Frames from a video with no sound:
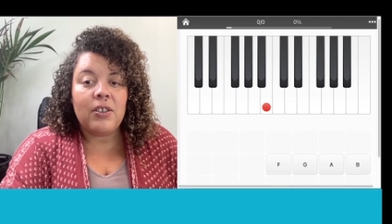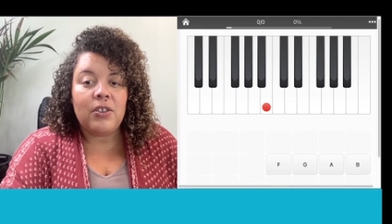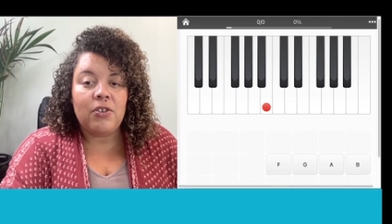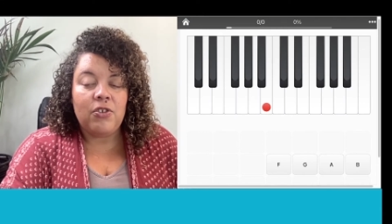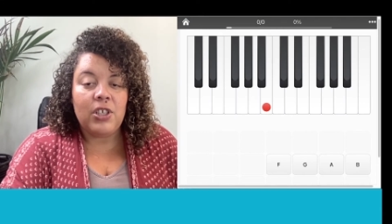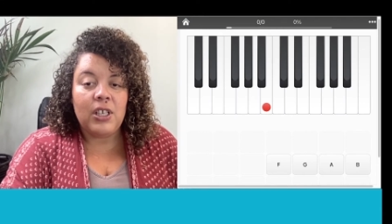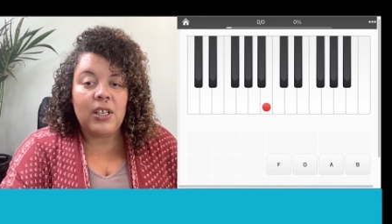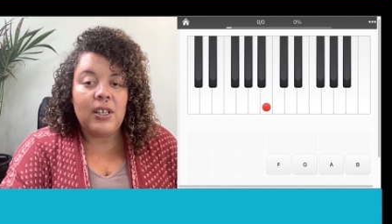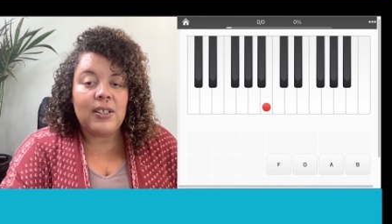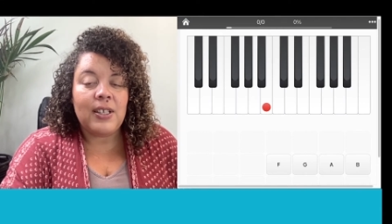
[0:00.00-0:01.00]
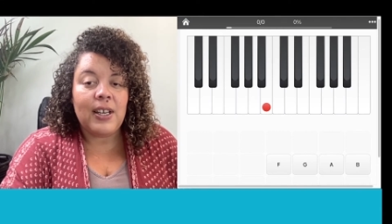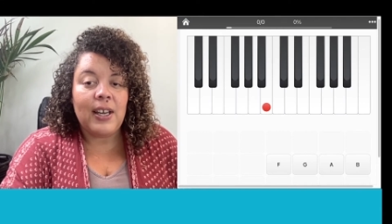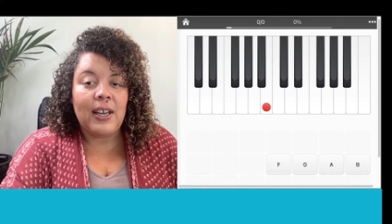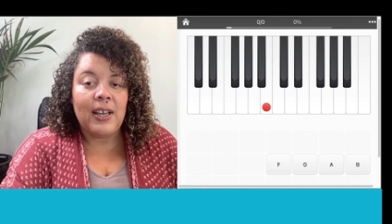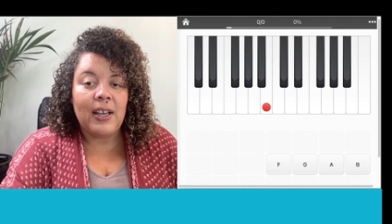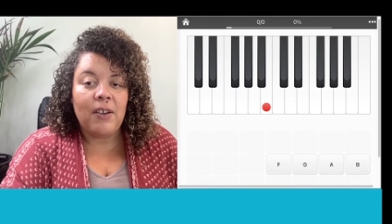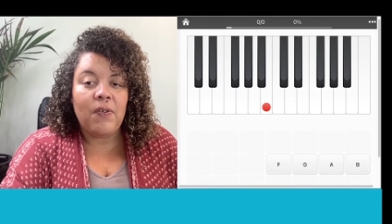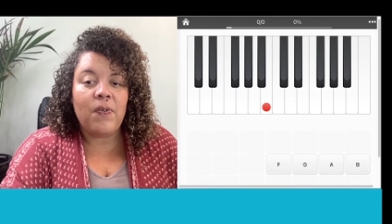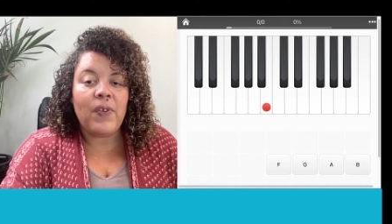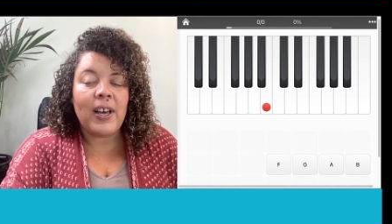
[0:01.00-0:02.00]
to G to A, and
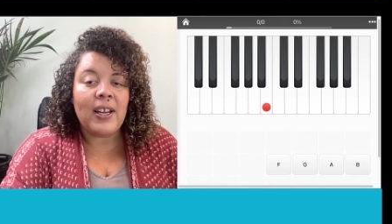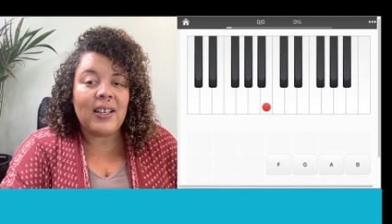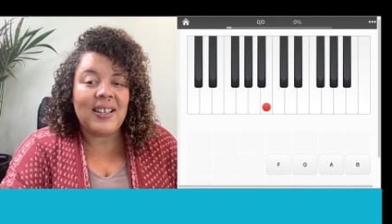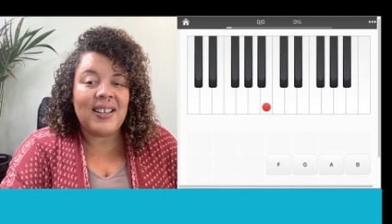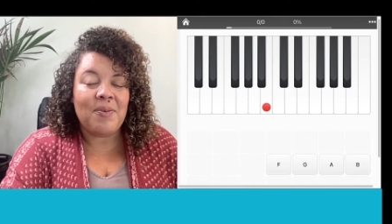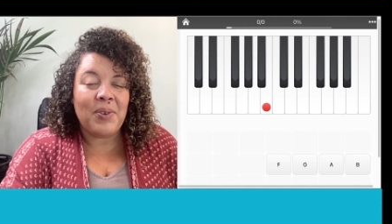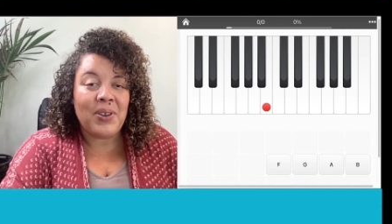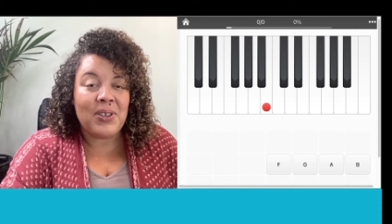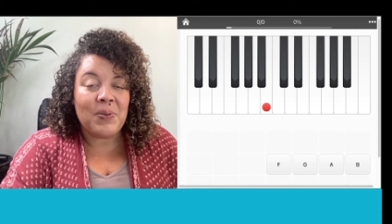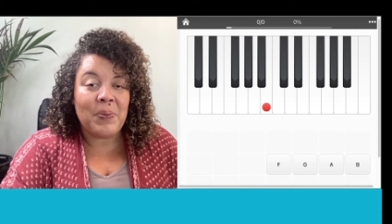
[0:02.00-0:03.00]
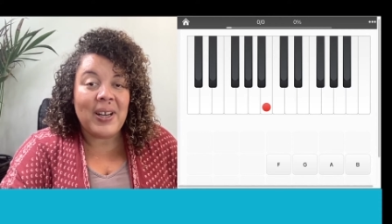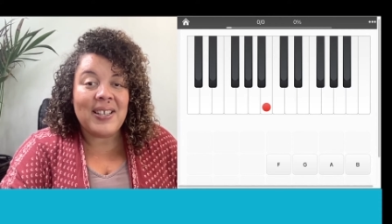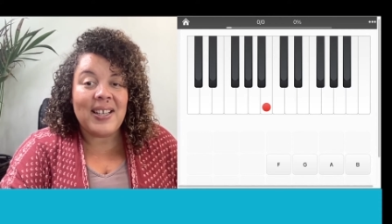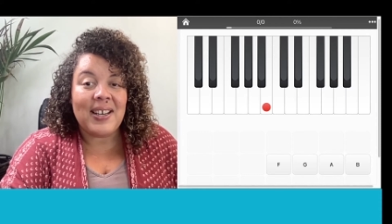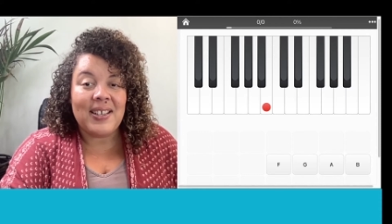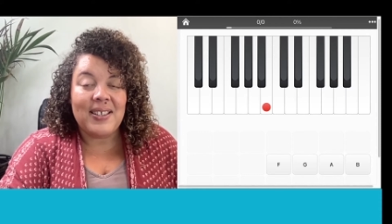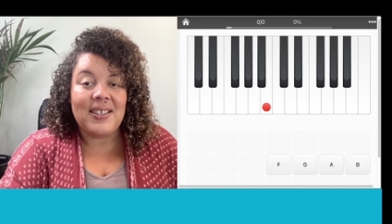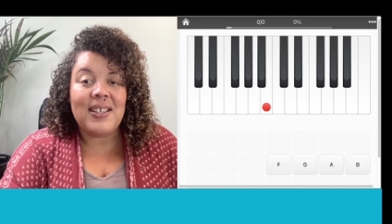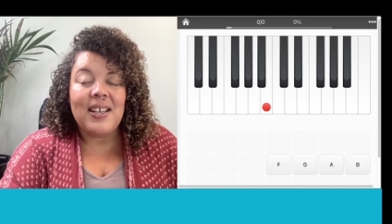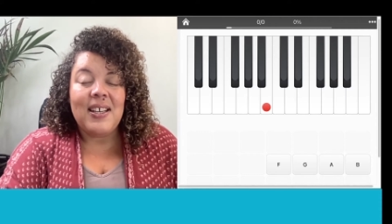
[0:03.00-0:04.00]
finally where this red dot
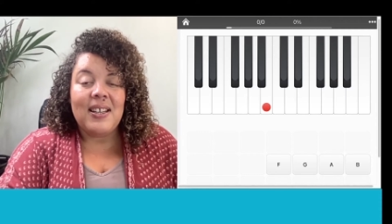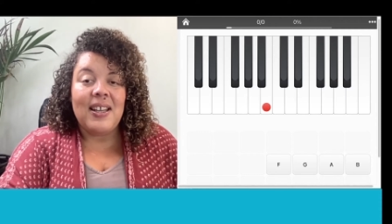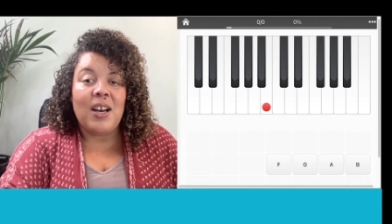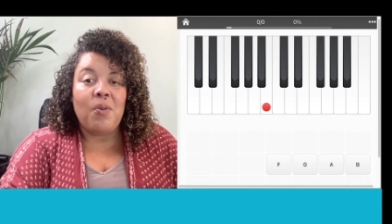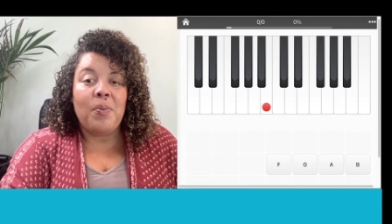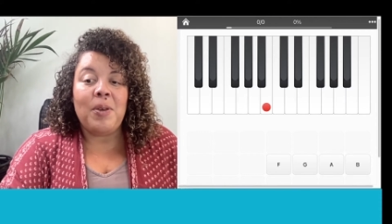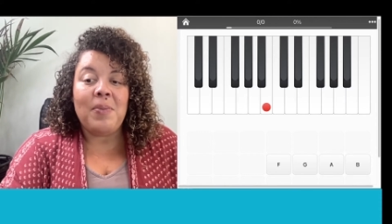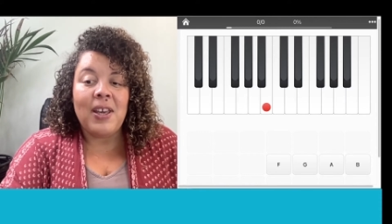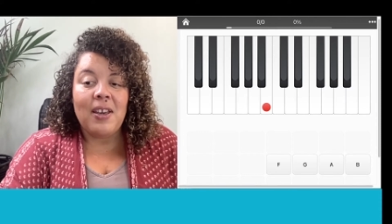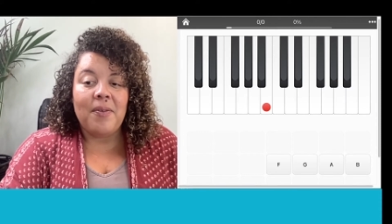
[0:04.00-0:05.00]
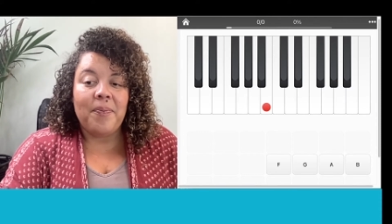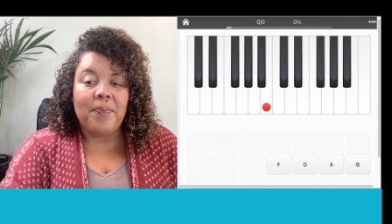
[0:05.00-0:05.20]
is, that will be B.